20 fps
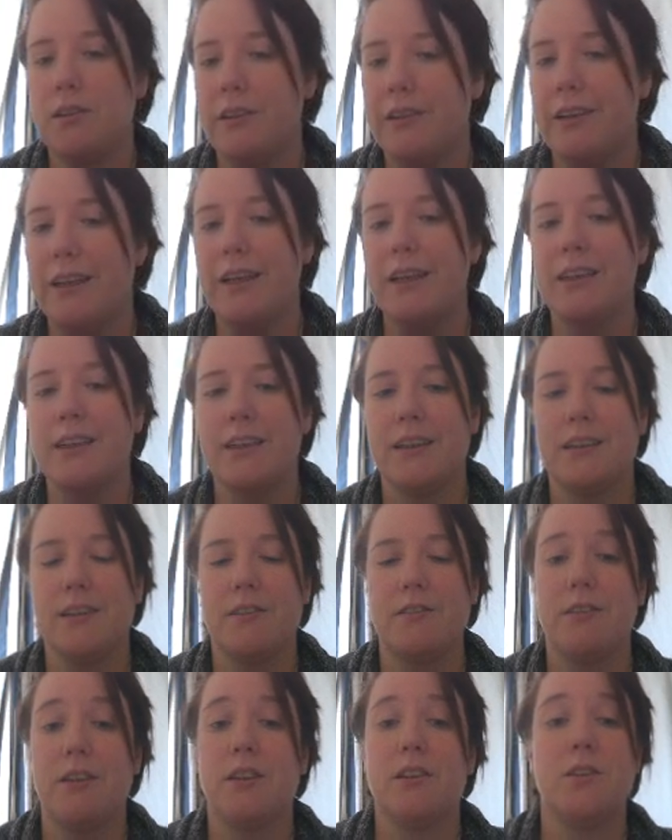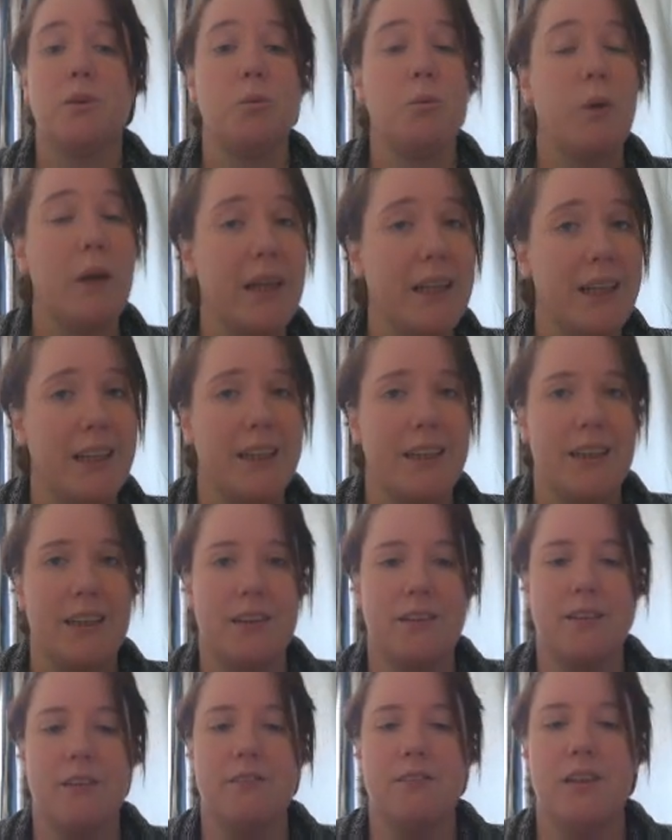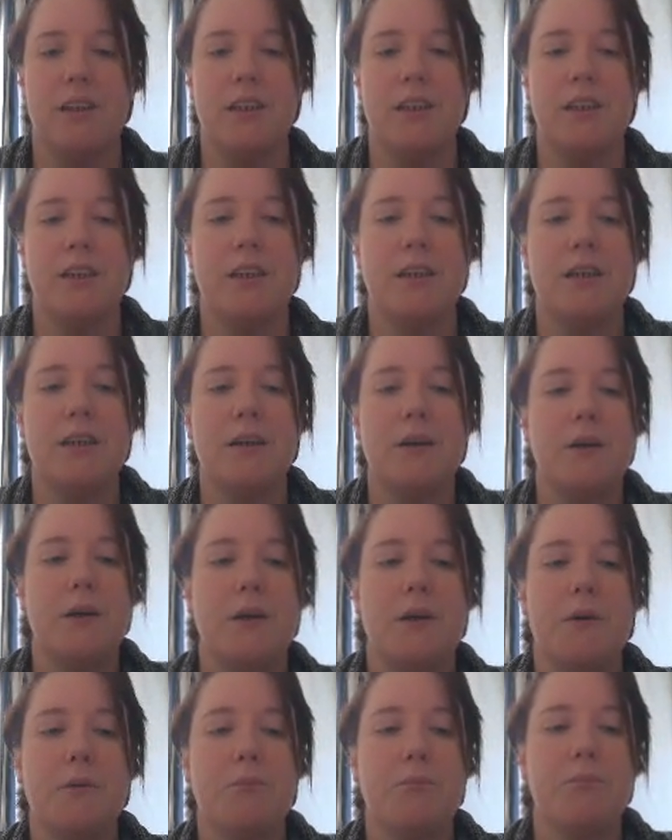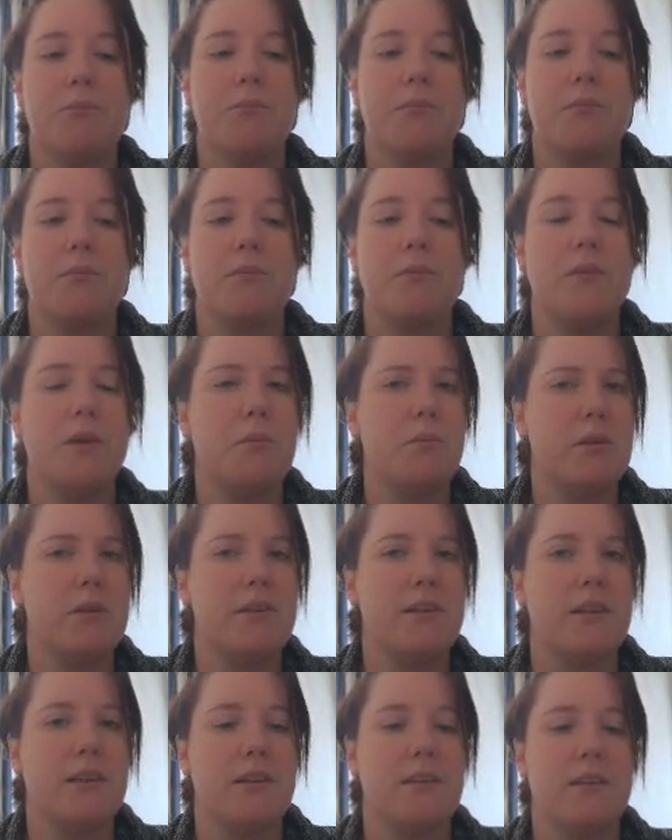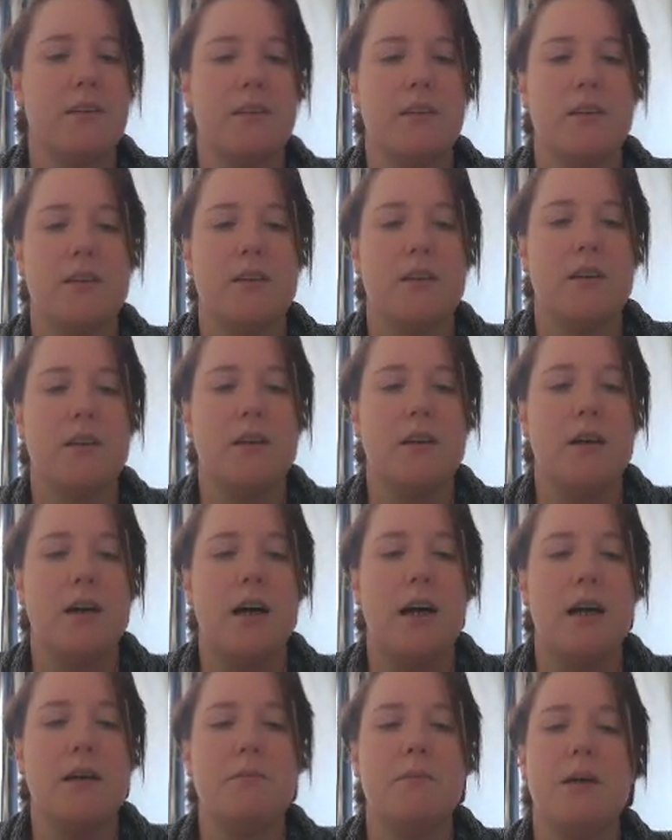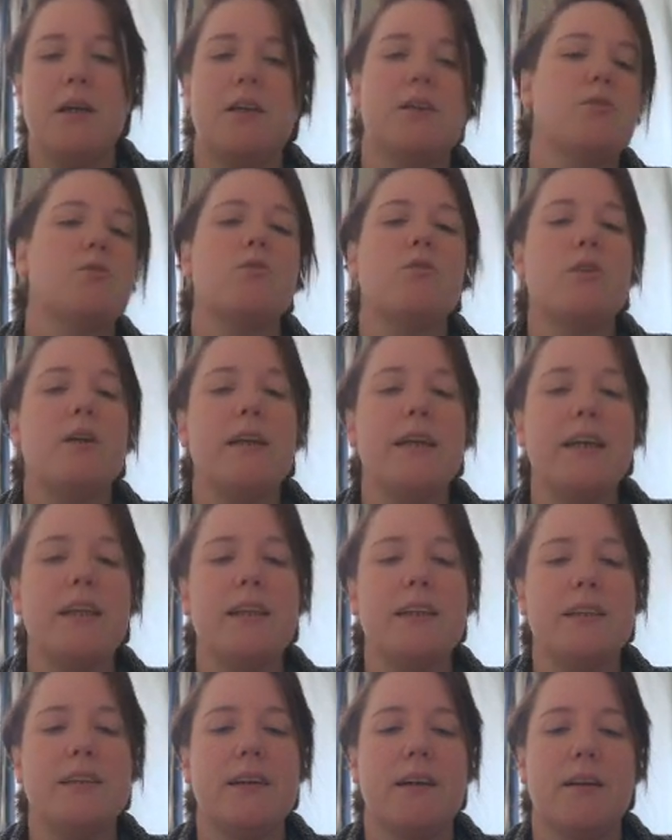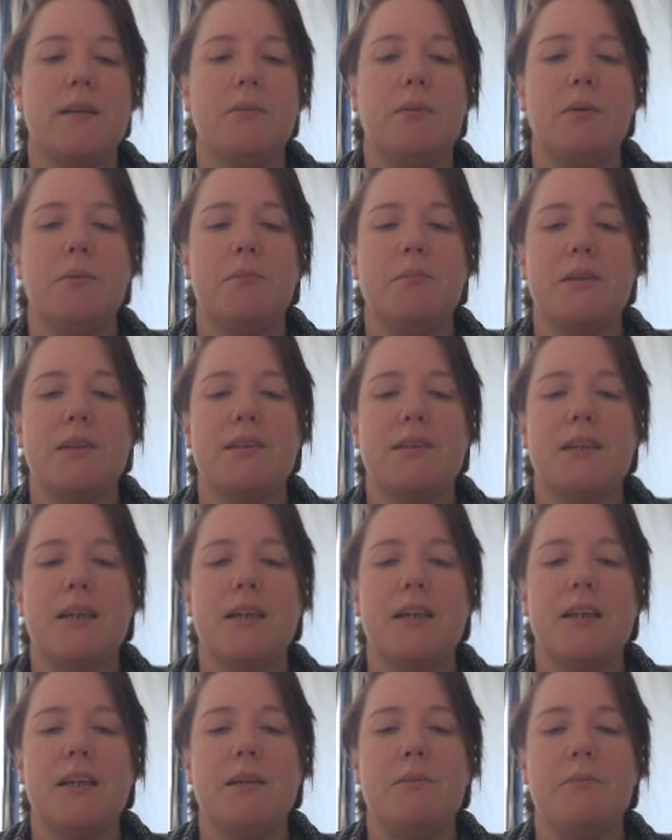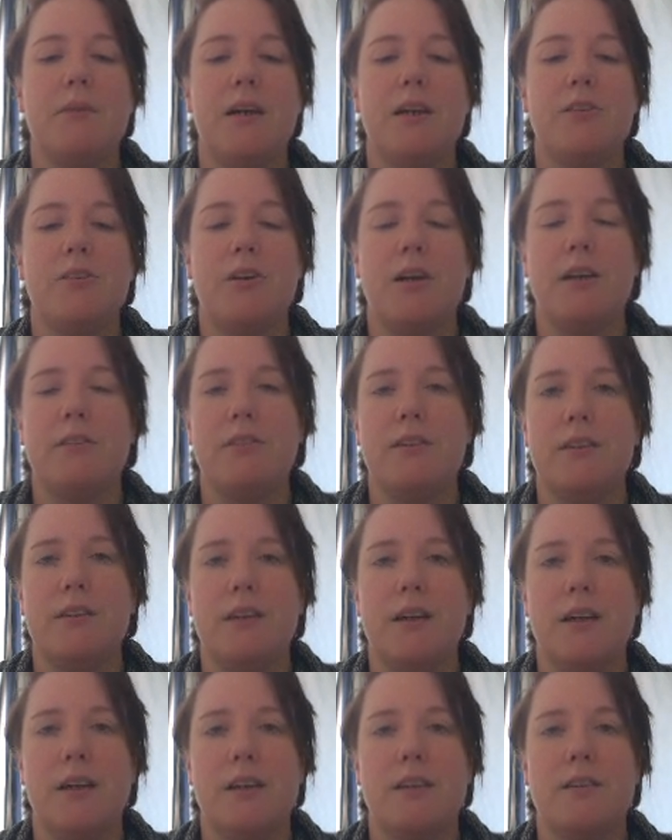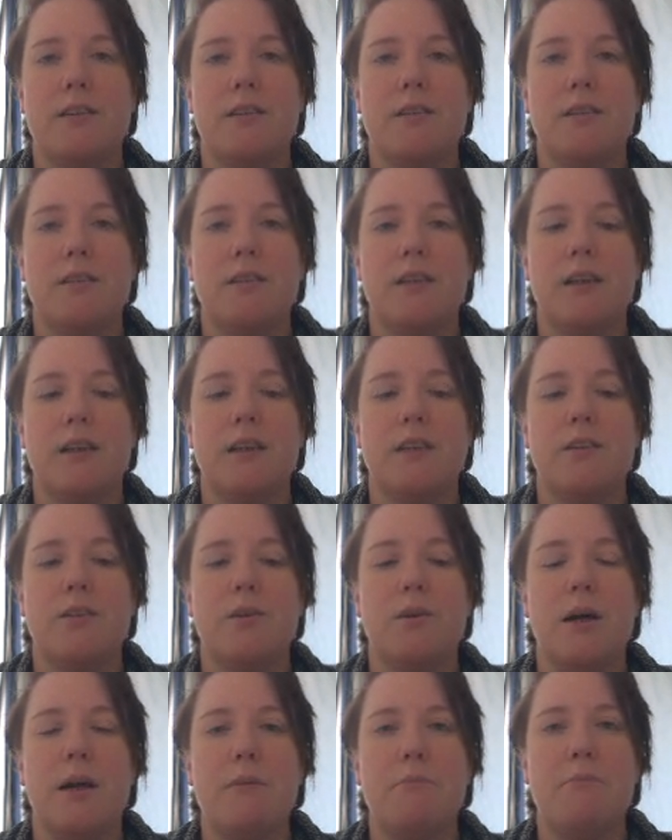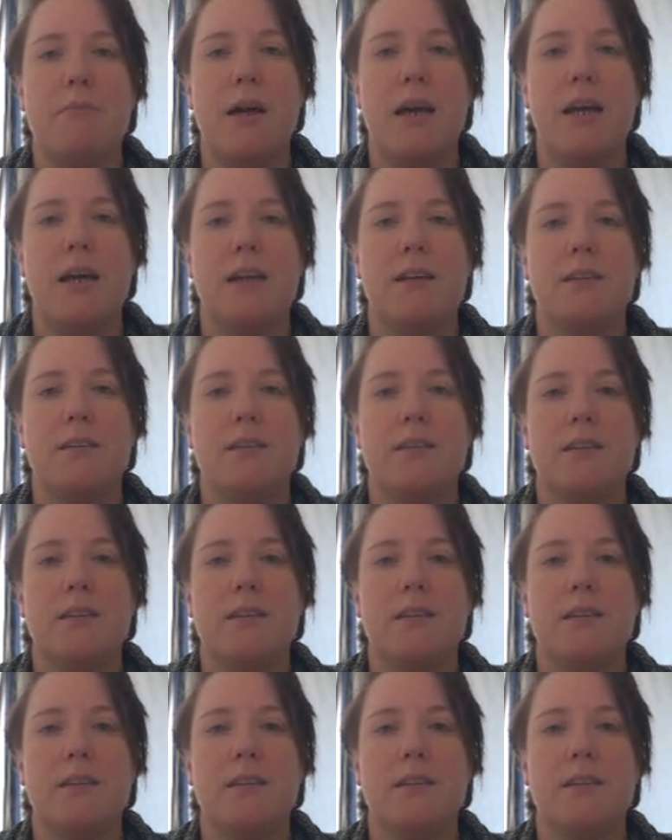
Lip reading: a daily activity, it's a weekly activity. Number 6, I made a really terrible mistake in my driving test. Okay, so I made